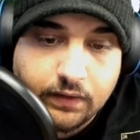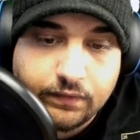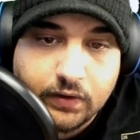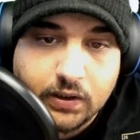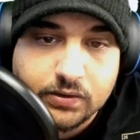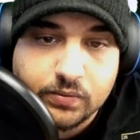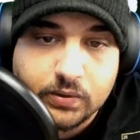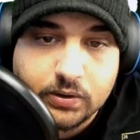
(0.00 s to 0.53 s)
If
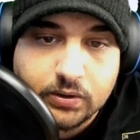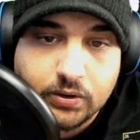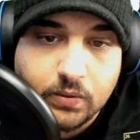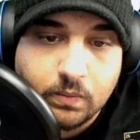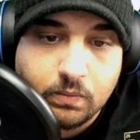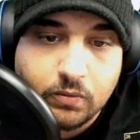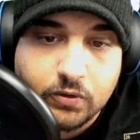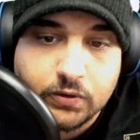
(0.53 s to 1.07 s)
you guys want to
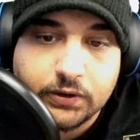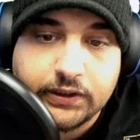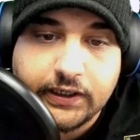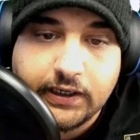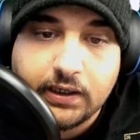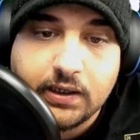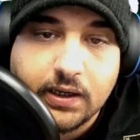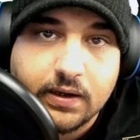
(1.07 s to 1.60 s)
know more
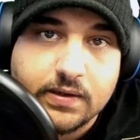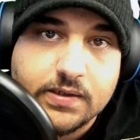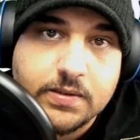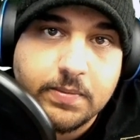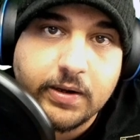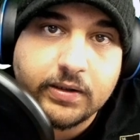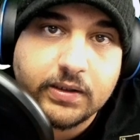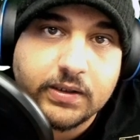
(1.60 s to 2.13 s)
details
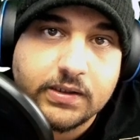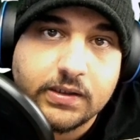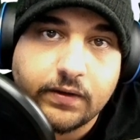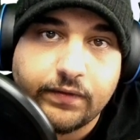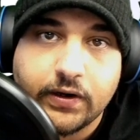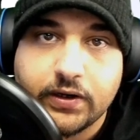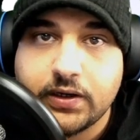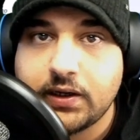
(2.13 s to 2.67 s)
about this
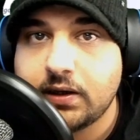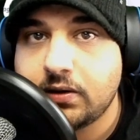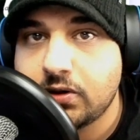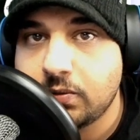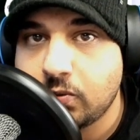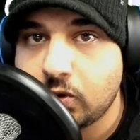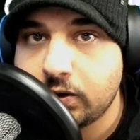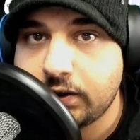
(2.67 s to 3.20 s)
stuff, I can get
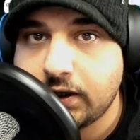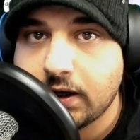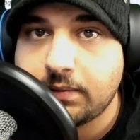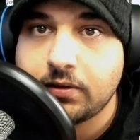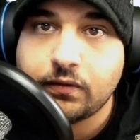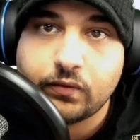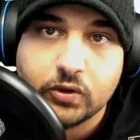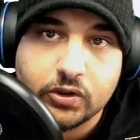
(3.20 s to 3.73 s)
into more
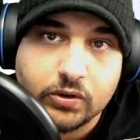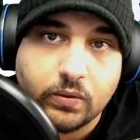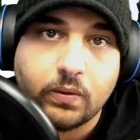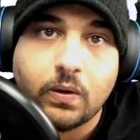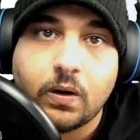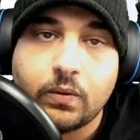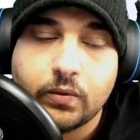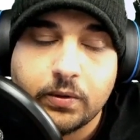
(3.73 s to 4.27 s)
depth of what's
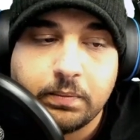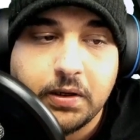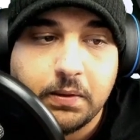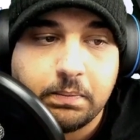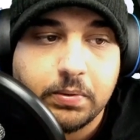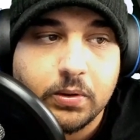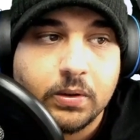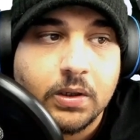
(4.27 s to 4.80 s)
going on with
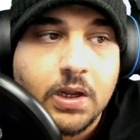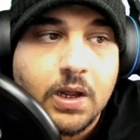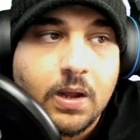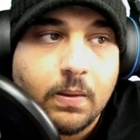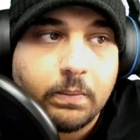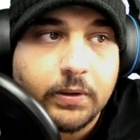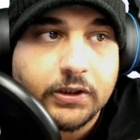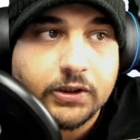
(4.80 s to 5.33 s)
people.
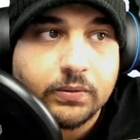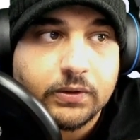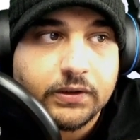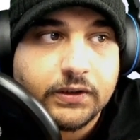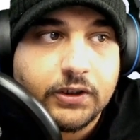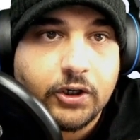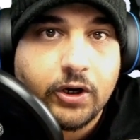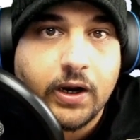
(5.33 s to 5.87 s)
But I just want
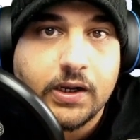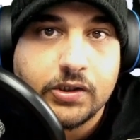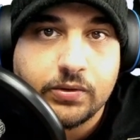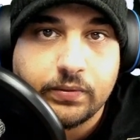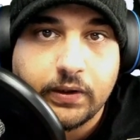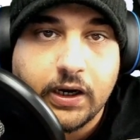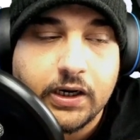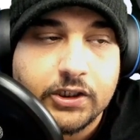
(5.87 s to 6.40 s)
to see your
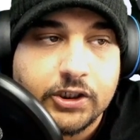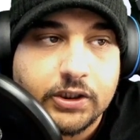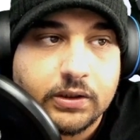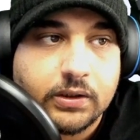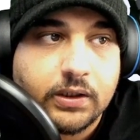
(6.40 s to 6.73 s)
guys' reaction